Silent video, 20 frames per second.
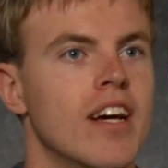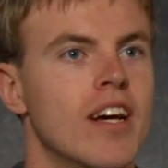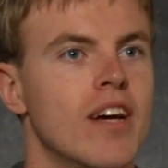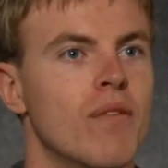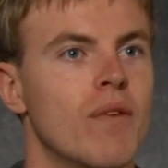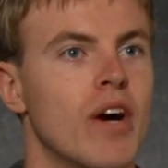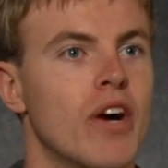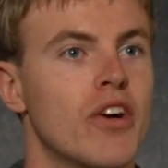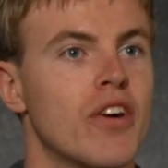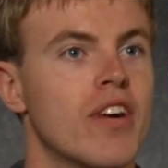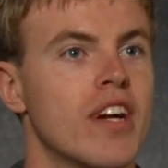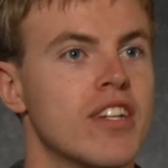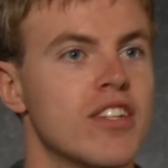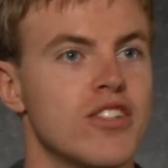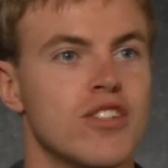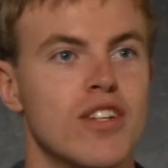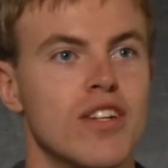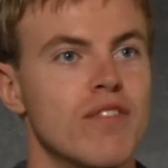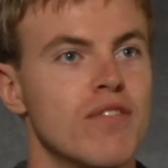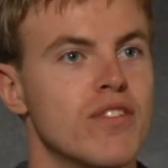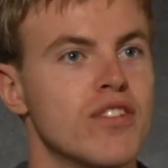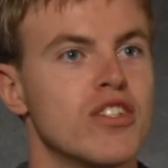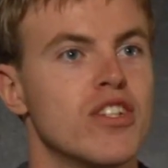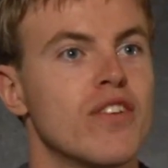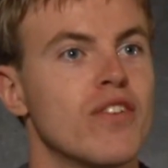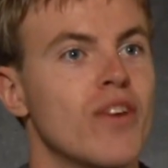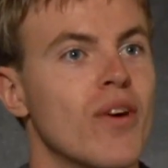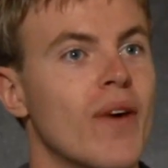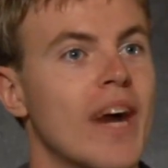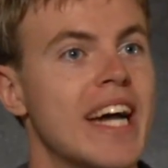While you're on the surface, you have
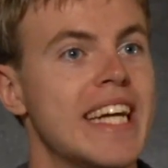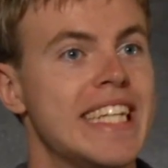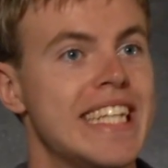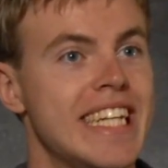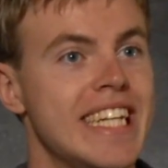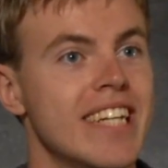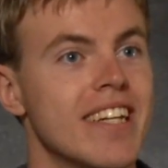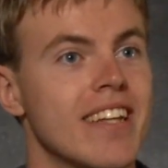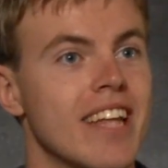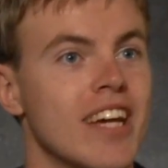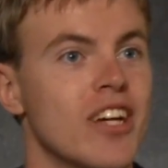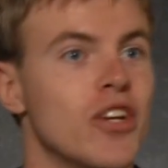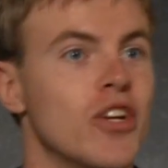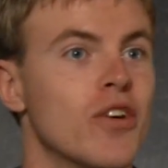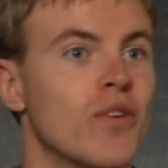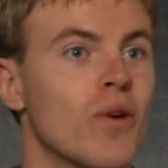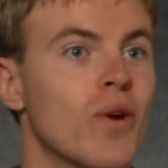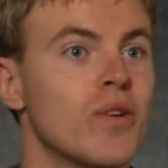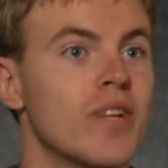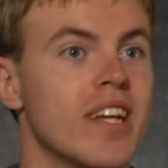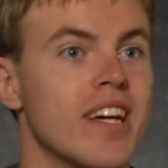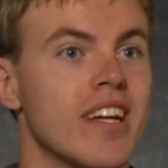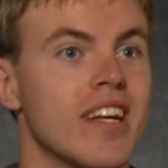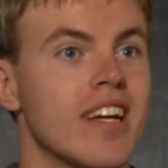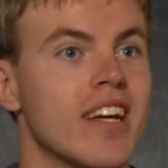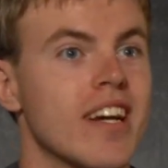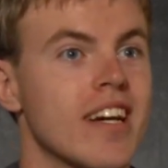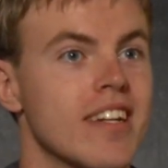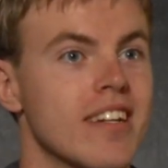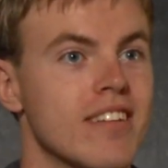no idea that you're rotating
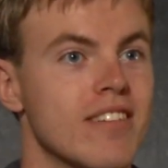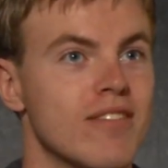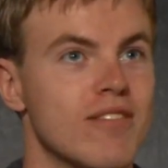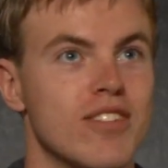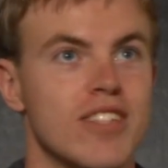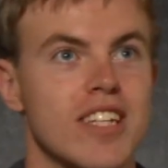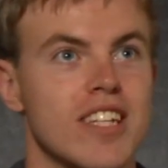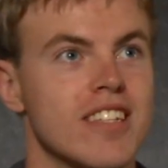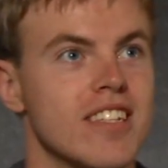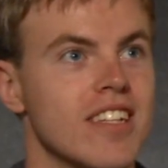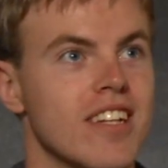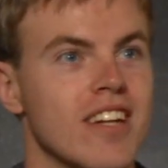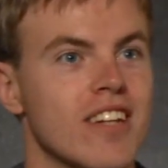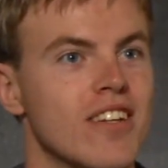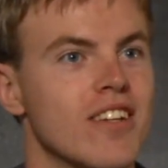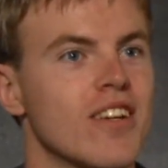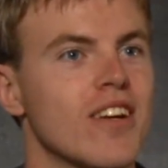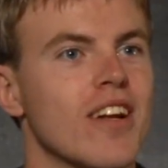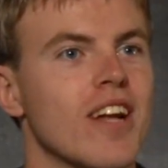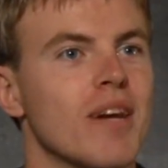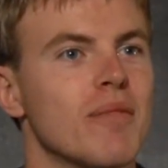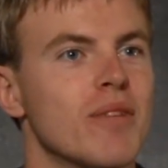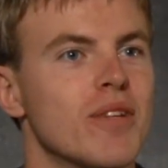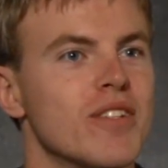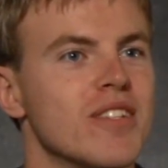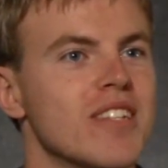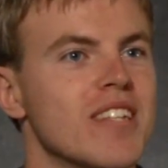at 1600 kilometers